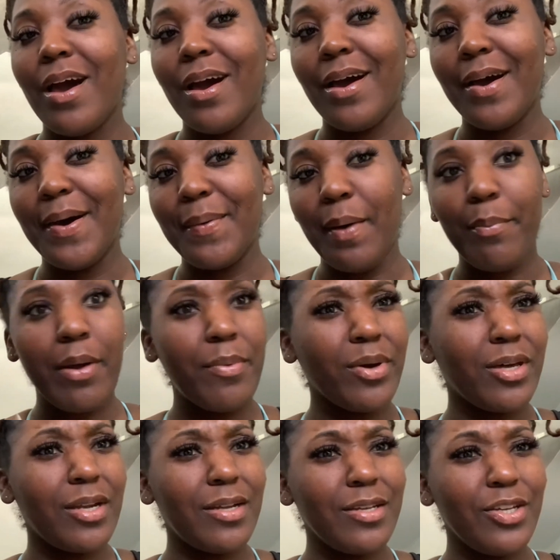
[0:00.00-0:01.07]
I'm probably
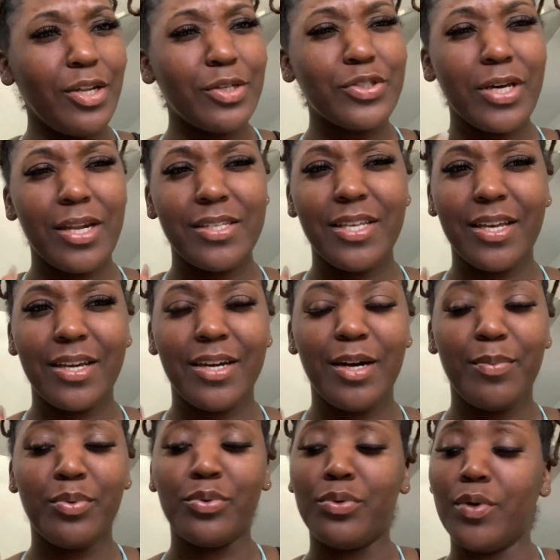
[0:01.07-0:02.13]
gonna, try to take a
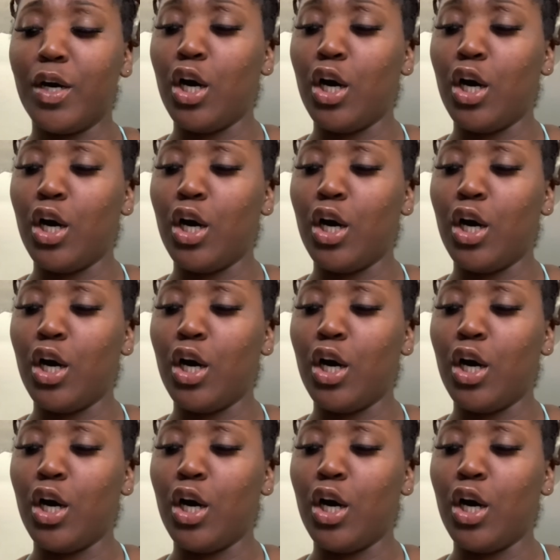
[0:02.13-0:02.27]
couple,